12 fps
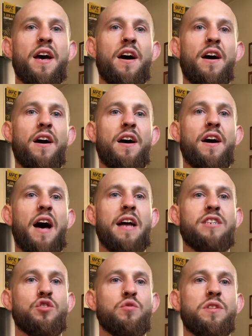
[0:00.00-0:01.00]
Uh,
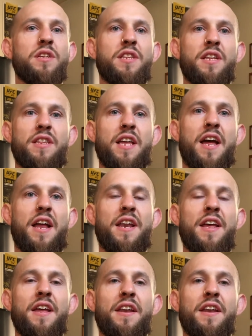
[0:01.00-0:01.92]
I truly think that